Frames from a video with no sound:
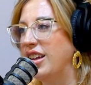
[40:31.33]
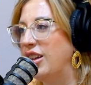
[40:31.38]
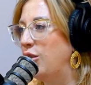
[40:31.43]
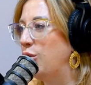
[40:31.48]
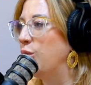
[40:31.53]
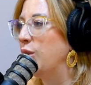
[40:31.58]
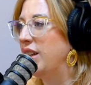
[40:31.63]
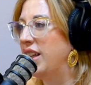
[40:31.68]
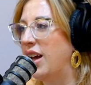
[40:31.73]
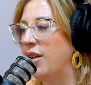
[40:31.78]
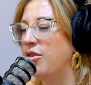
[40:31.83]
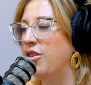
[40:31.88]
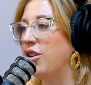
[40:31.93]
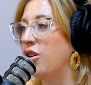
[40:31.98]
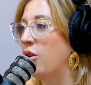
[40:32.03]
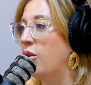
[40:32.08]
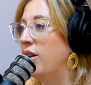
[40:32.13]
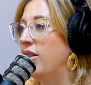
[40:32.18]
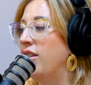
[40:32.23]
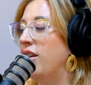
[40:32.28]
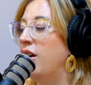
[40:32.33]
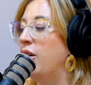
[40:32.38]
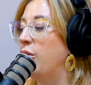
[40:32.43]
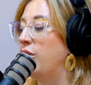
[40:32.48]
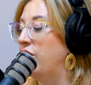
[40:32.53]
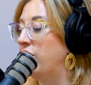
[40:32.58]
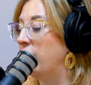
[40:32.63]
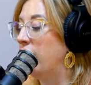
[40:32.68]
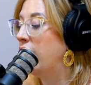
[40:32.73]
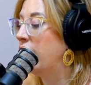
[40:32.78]
Like you really have to go in there
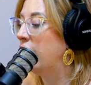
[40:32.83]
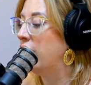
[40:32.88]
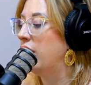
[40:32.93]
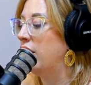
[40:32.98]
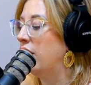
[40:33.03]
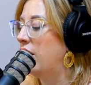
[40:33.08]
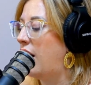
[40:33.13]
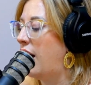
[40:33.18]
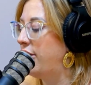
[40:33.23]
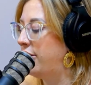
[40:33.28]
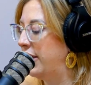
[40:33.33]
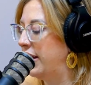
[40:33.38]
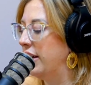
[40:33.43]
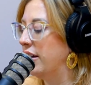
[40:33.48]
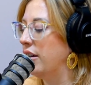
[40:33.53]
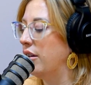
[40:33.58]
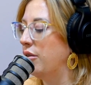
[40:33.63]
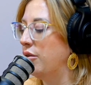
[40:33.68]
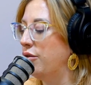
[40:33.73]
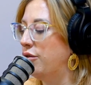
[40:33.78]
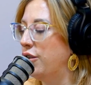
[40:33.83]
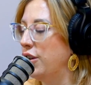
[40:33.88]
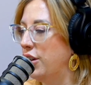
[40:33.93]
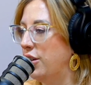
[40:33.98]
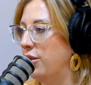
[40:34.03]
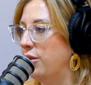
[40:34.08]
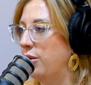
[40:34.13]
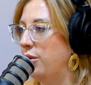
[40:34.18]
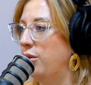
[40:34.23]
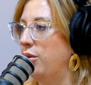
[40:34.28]
with. I think for
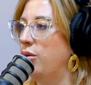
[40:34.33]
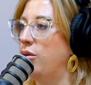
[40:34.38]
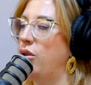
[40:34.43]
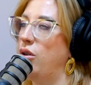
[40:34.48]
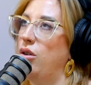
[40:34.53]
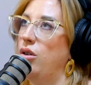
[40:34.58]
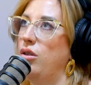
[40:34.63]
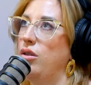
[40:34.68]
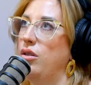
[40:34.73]
you